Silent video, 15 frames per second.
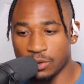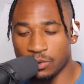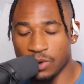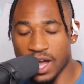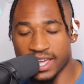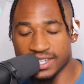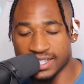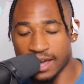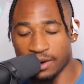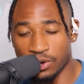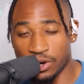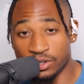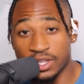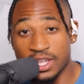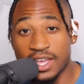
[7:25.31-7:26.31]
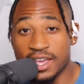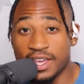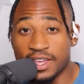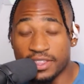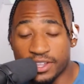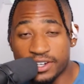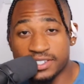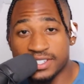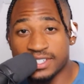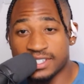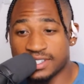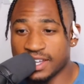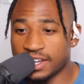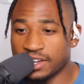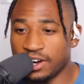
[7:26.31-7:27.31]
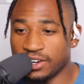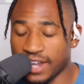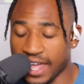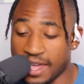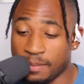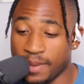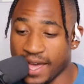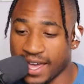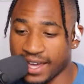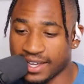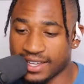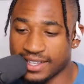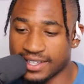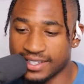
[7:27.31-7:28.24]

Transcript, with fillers: Why is that? Well, there's this thing called AIPAC.